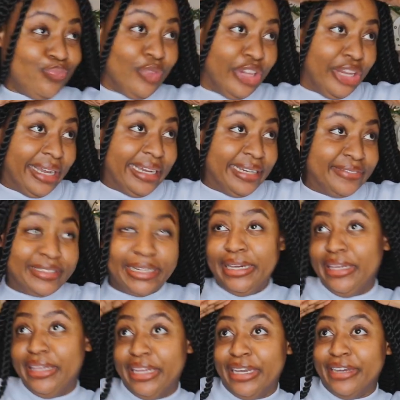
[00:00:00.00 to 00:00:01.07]

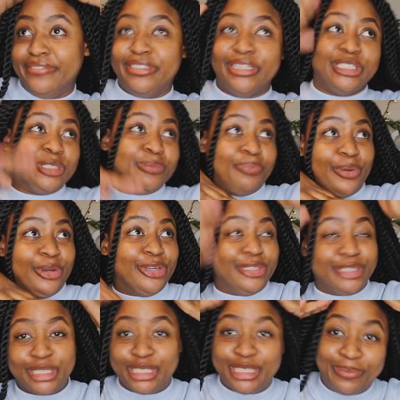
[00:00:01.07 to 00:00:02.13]
loved,
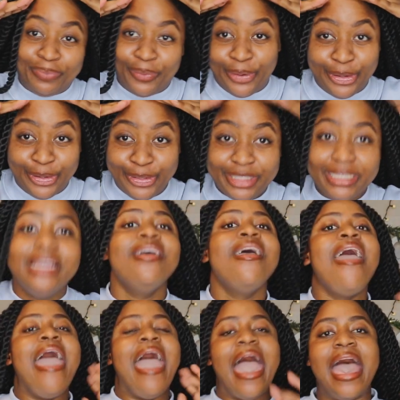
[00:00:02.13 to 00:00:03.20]
spoiled.
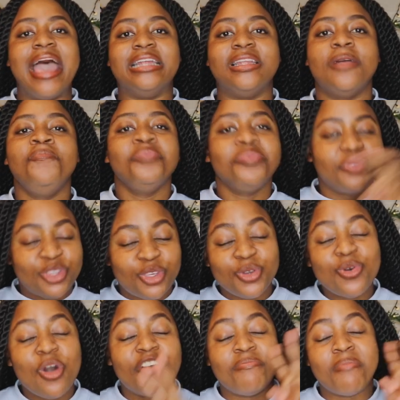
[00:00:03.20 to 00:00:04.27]
And
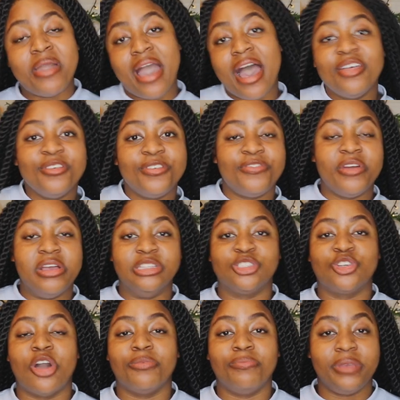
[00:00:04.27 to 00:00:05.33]
two of my other friends
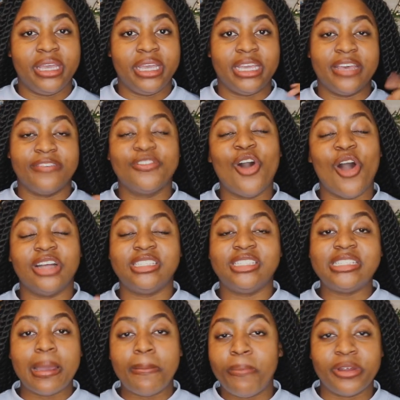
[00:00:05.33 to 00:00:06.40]
got me gift cards
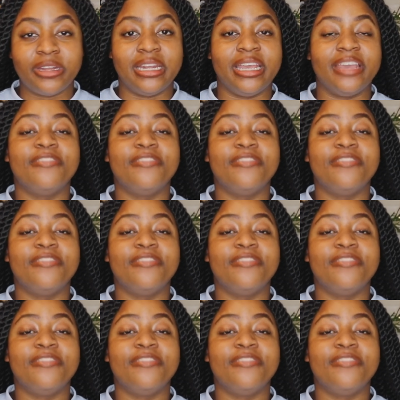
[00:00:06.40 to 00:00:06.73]
separately